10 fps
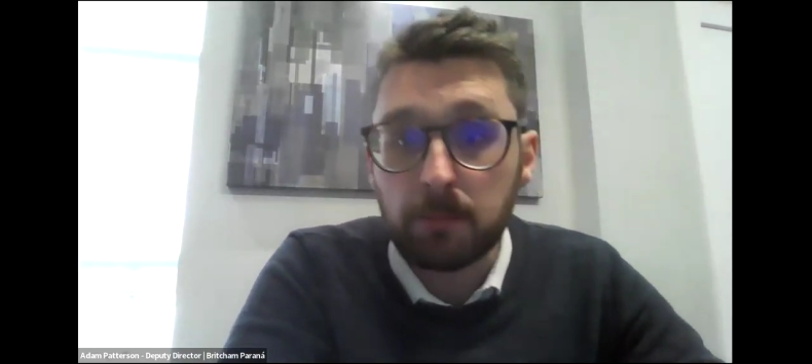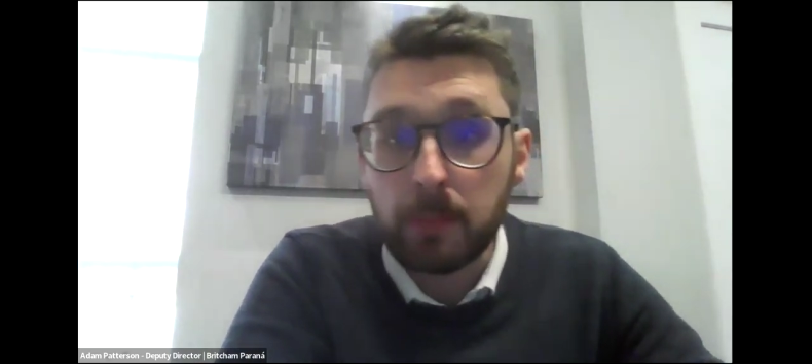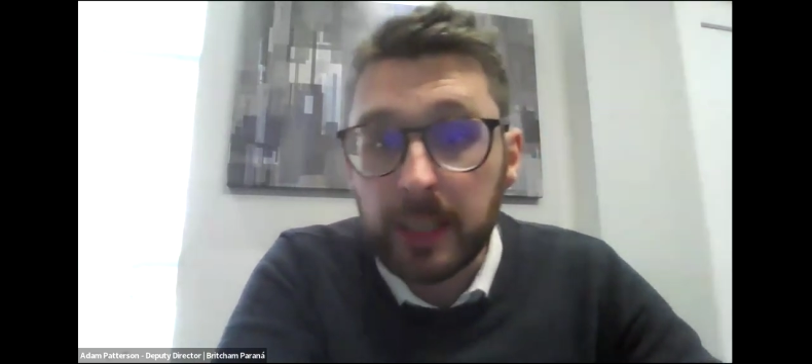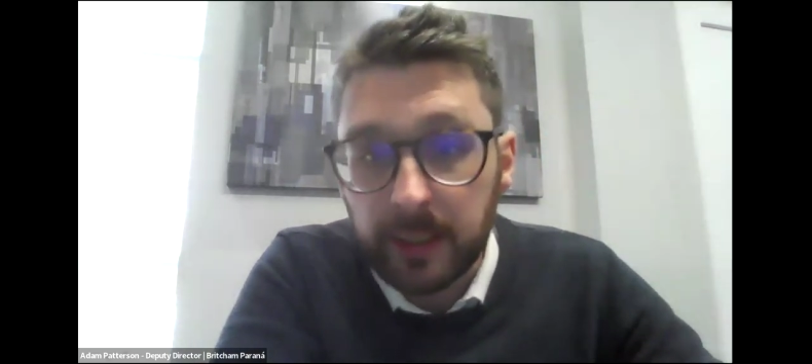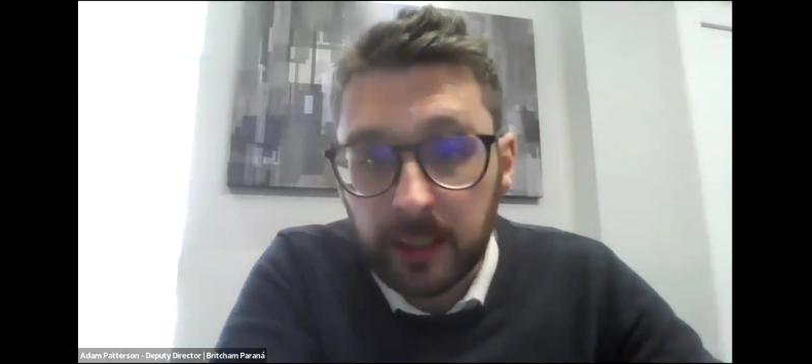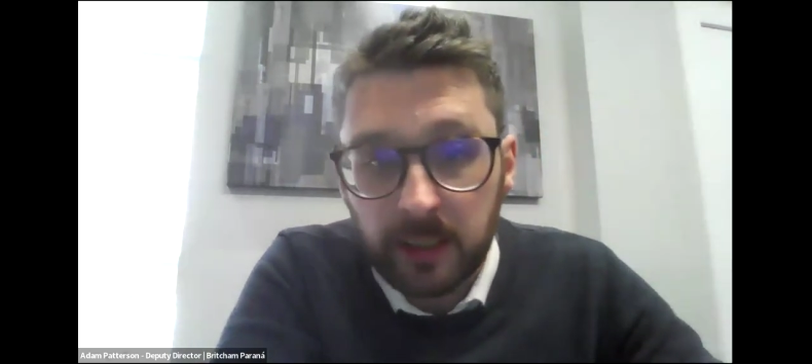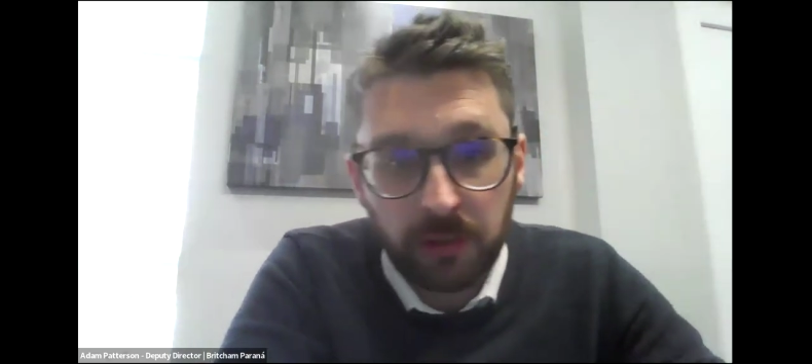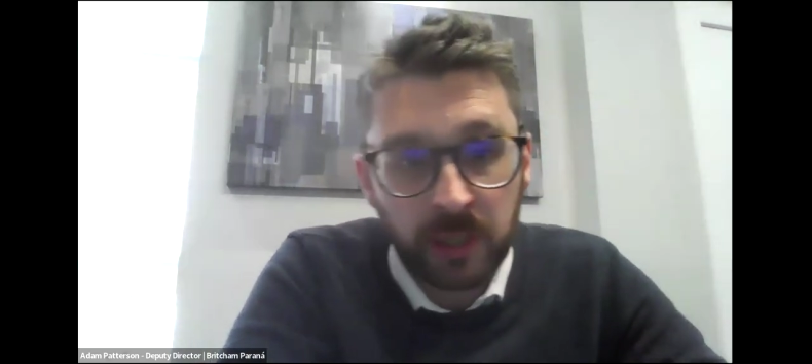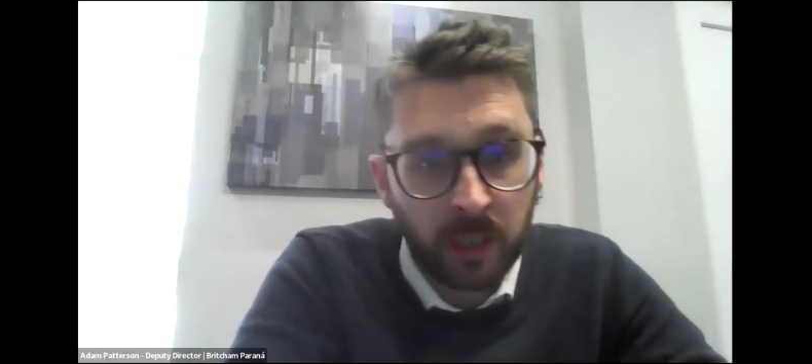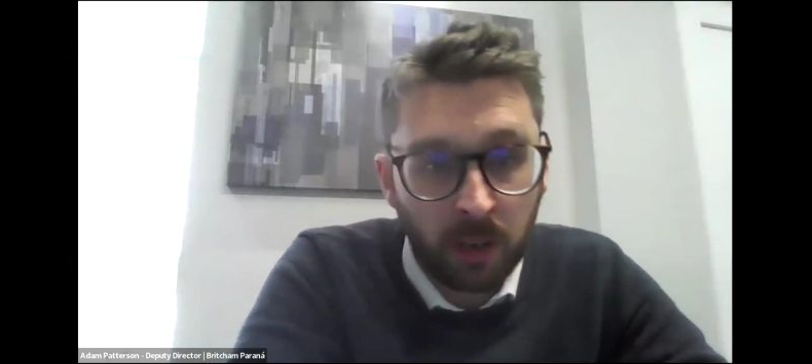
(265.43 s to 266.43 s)
meetings of
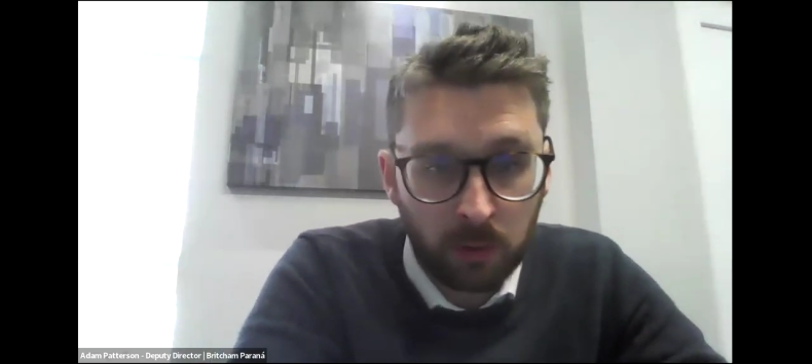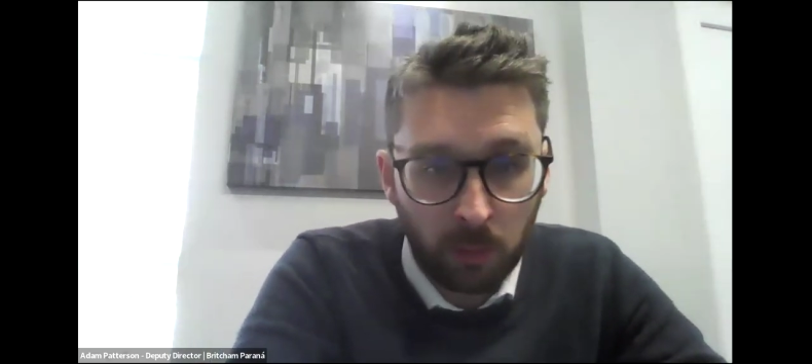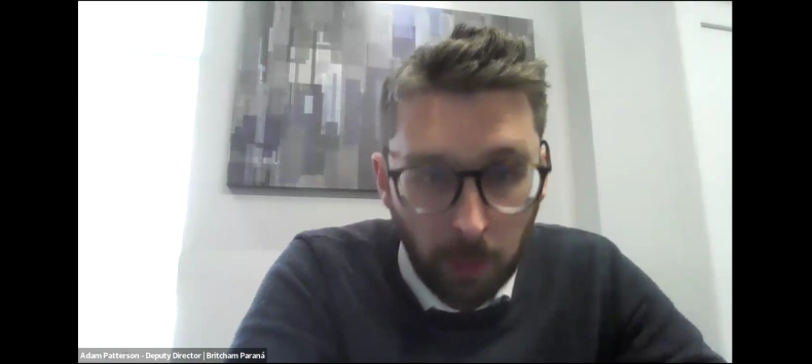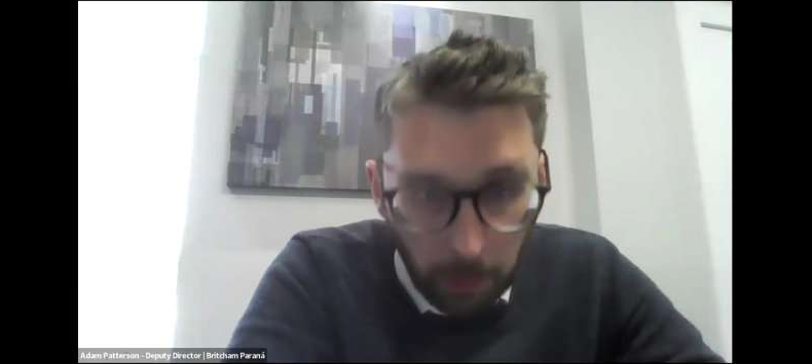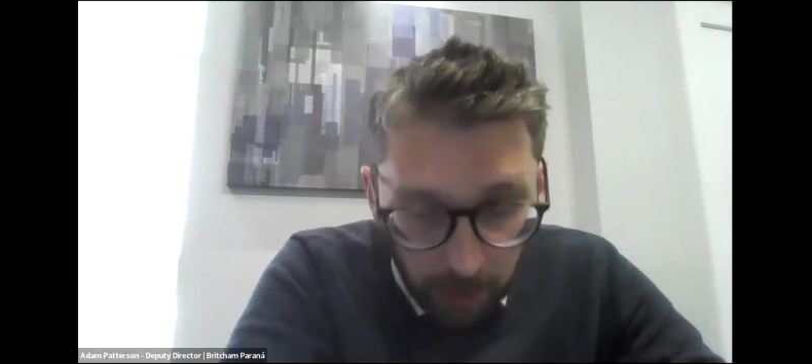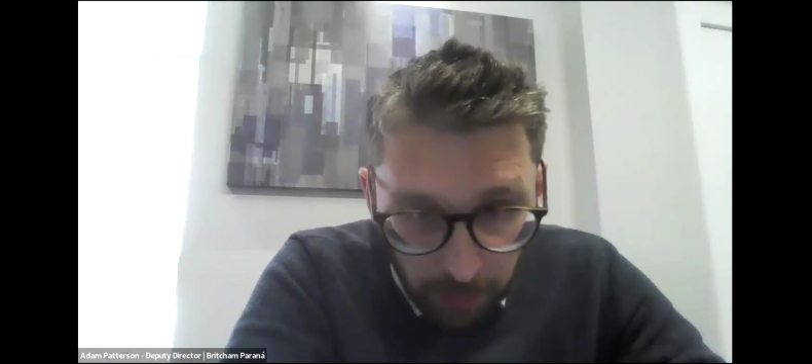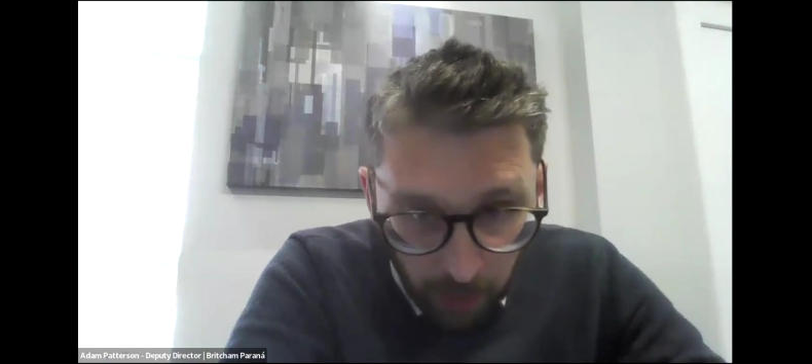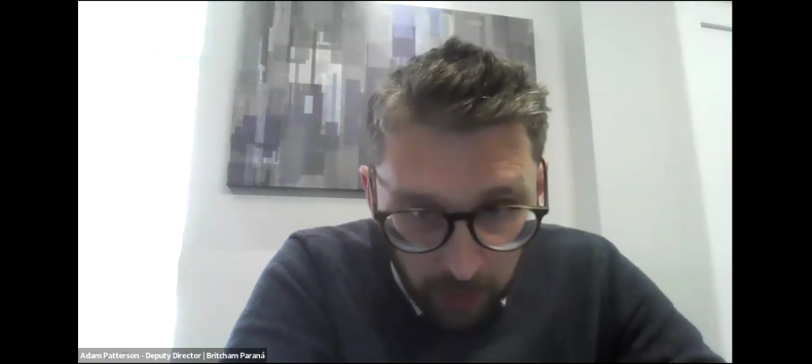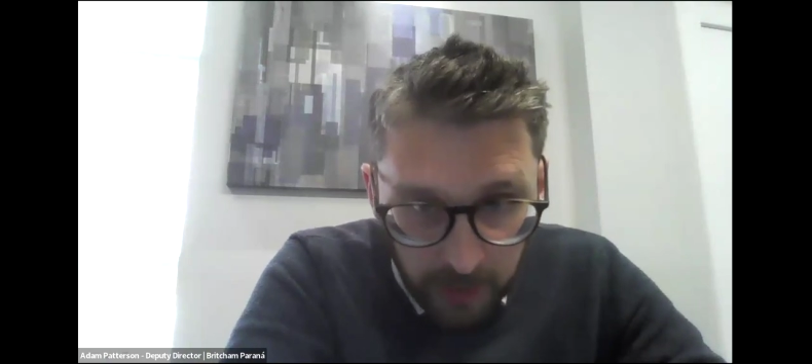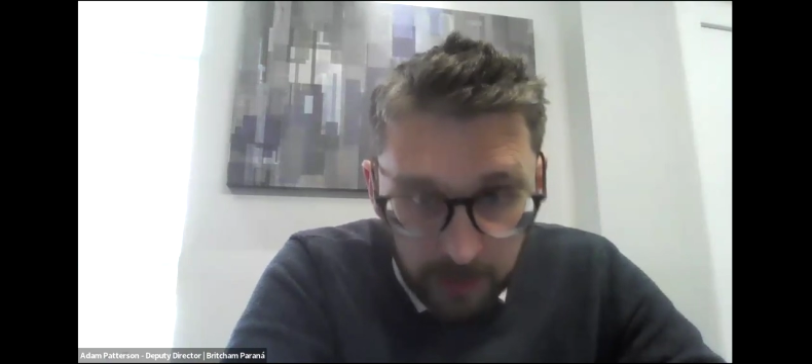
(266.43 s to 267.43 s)
CEOs of public
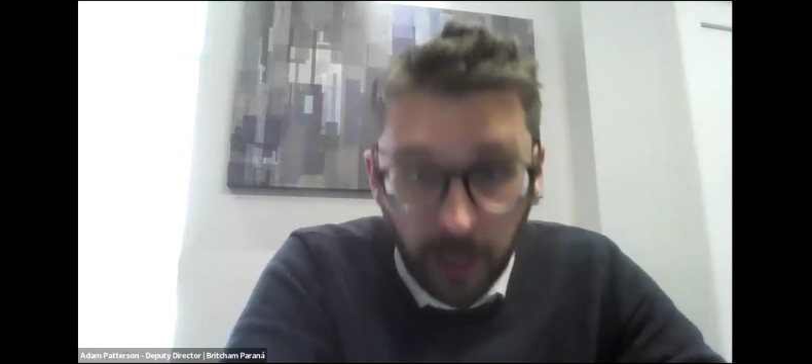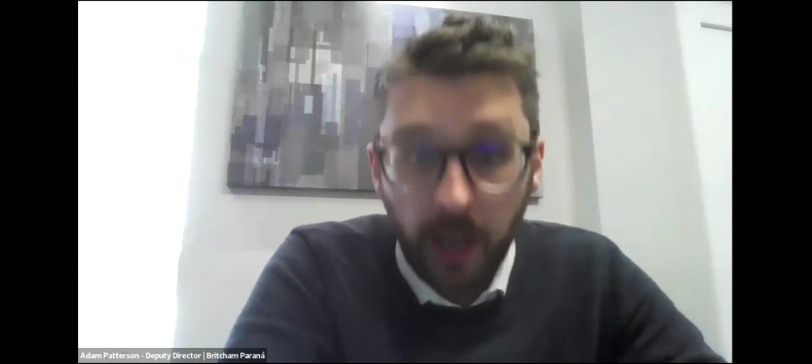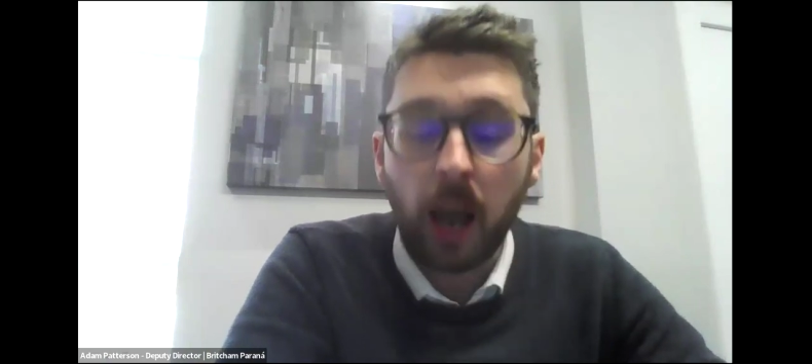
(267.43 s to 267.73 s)
authorities,